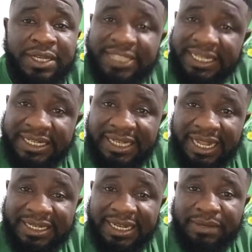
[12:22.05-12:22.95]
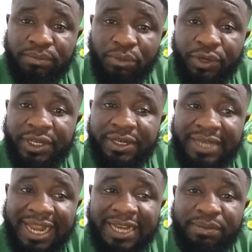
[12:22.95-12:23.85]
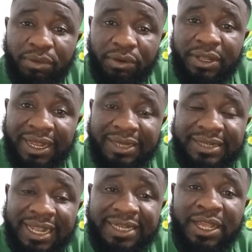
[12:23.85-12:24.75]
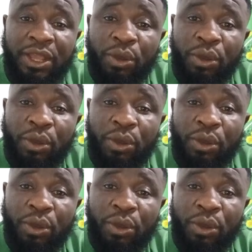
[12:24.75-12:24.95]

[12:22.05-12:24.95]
Take it like that, morning and night.